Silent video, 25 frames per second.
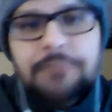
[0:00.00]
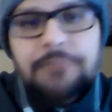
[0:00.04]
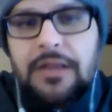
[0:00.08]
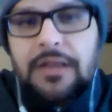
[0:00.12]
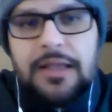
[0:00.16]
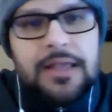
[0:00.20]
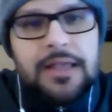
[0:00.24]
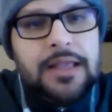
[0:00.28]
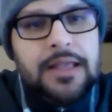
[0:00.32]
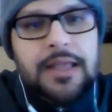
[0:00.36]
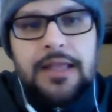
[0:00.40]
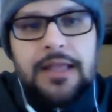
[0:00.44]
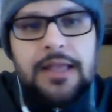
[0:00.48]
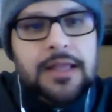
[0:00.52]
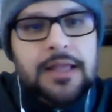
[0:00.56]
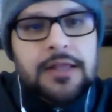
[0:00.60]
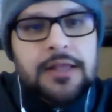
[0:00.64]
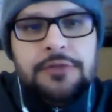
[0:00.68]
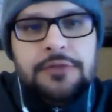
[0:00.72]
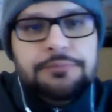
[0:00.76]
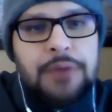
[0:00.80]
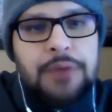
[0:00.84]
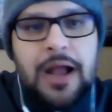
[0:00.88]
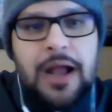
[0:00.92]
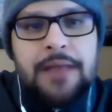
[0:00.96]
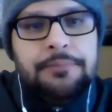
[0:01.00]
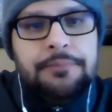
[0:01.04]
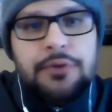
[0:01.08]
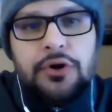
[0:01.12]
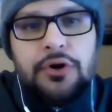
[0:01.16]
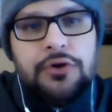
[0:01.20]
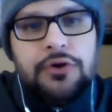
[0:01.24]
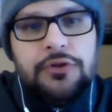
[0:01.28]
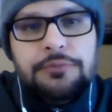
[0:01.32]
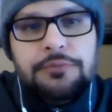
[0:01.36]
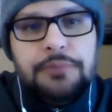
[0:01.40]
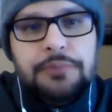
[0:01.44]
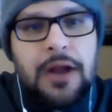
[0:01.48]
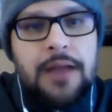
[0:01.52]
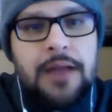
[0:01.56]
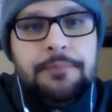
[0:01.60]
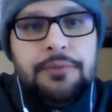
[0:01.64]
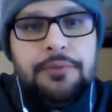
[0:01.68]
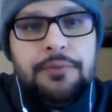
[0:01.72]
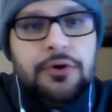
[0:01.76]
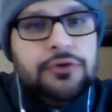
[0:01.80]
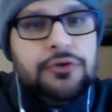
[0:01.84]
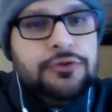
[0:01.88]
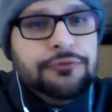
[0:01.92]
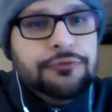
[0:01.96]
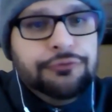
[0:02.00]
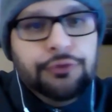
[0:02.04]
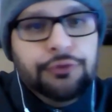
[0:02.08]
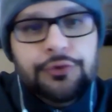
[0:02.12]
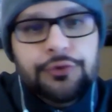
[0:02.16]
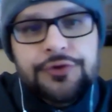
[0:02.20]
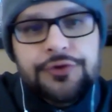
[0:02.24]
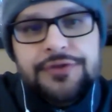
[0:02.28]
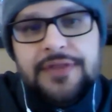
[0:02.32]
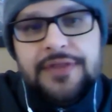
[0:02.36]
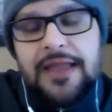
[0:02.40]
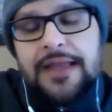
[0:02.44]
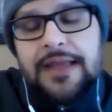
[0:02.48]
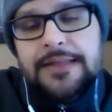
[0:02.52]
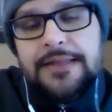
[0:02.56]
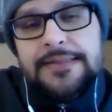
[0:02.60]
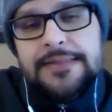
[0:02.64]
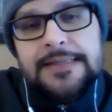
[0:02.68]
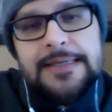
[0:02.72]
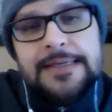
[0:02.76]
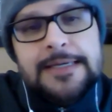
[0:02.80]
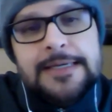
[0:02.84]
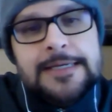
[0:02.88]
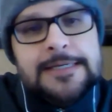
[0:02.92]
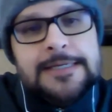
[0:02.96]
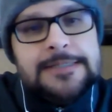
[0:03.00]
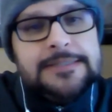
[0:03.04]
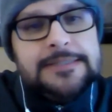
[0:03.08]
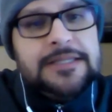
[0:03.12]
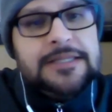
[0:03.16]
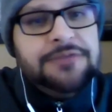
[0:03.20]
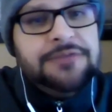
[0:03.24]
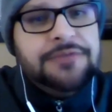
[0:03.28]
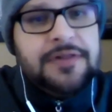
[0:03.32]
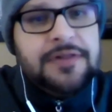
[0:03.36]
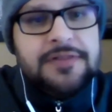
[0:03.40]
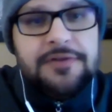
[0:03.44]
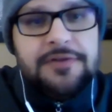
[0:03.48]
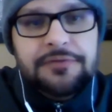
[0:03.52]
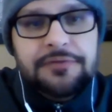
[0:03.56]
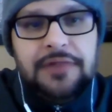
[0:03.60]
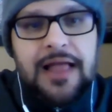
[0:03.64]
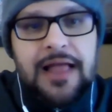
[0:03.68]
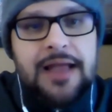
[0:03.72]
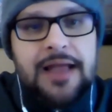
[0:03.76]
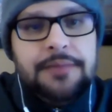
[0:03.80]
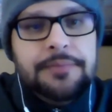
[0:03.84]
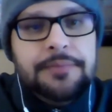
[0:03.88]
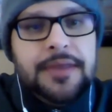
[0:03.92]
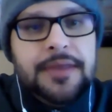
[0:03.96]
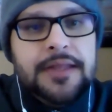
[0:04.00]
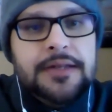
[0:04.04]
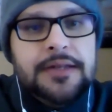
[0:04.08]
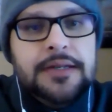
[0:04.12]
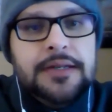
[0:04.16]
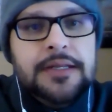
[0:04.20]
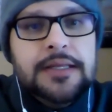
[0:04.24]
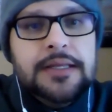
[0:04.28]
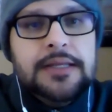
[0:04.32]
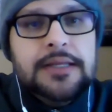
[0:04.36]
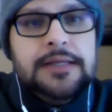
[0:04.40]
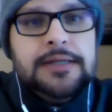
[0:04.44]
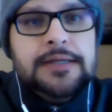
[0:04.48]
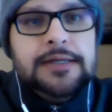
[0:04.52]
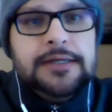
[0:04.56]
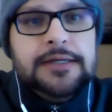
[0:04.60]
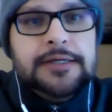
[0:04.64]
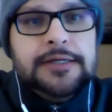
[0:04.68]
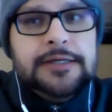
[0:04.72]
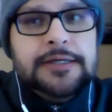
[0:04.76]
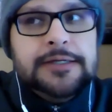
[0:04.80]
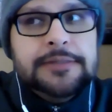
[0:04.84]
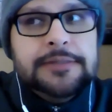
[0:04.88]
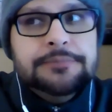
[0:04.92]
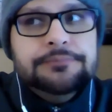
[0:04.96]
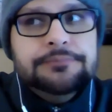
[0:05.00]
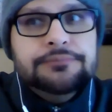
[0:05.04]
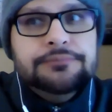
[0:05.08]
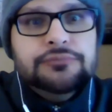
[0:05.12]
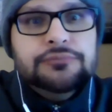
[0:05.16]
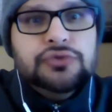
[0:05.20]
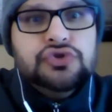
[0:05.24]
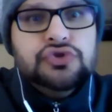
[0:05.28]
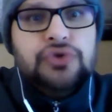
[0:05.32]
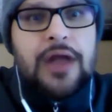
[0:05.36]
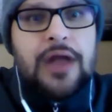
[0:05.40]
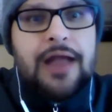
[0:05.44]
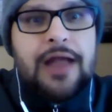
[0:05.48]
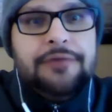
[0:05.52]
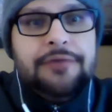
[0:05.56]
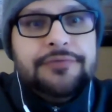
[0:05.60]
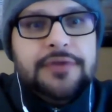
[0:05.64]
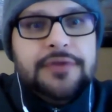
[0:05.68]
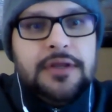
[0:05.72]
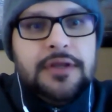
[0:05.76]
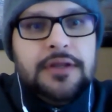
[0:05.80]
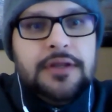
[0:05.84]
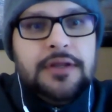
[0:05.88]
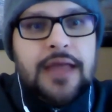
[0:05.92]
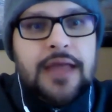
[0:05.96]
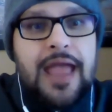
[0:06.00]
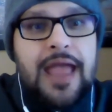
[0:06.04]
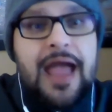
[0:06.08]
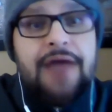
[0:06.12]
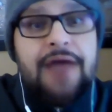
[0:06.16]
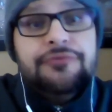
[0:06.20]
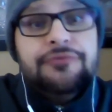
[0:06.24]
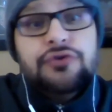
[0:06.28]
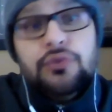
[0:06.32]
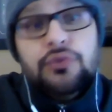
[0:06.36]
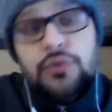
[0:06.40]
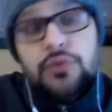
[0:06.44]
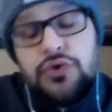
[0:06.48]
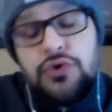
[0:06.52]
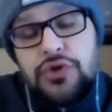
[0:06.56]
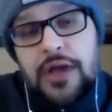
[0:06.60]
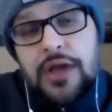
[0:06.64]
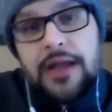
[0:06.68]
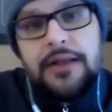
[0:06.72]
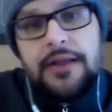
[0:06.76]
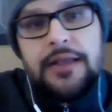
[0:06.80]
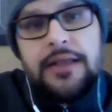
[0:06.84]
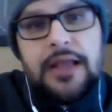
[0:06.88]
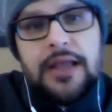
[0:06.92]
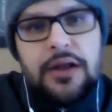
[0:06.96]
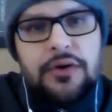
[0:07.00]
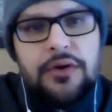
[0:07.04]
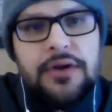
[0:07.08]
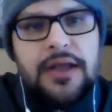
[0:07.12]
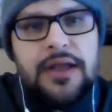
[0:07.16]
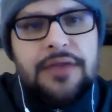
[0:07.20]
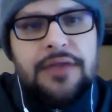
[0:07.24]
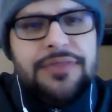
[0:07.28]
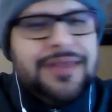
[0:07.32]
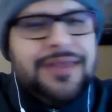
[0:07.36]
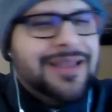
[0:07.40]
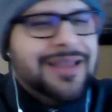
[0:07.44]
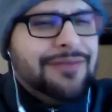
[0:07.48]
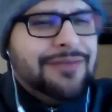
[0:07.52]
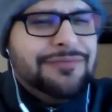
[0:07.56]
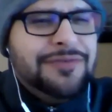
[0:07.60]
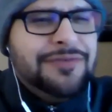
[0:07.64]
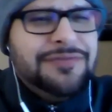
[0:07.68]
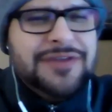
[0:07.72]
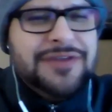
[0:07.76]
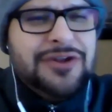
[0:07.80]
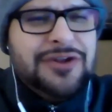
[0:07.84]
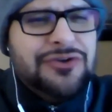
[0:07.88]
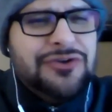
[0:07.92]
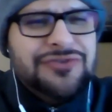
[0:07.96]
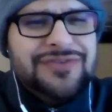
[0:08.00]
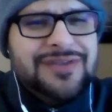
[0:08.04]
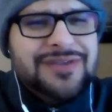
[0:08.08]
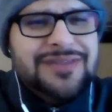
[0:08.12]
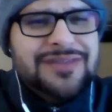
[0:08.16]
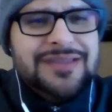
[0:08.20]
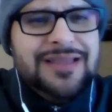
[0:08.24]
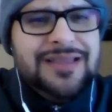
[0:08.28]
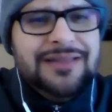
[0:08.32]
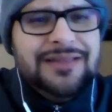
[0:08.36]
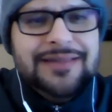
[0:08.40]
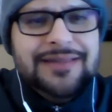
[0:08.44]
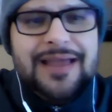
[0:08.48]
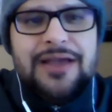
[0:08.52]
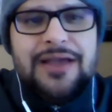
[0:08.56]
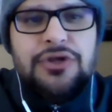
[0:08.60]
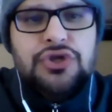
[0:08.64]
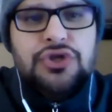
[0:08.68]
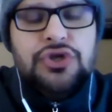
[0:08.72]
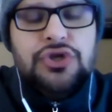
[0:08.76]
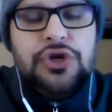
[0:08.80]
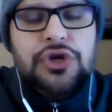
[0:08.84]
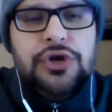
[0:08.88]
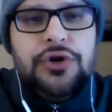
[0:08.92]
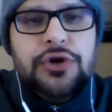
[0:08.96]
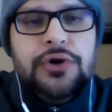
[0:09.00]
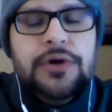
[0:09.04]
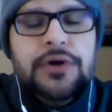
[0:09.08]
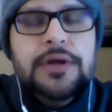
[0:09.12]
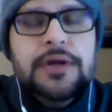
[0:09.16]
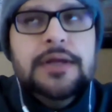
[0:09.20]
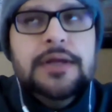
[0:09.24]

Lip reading: is Brian Burns. Brian Burns of Florida State, defensive lineman, drafted after Rashawn Gary, I think at 15 or 16 last year.